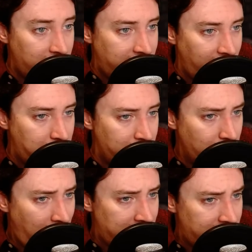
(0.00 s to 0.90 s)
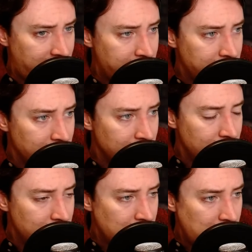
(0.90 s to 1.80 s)
it up with the rest.
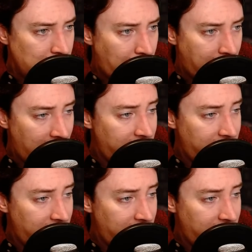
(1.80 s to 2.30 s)
As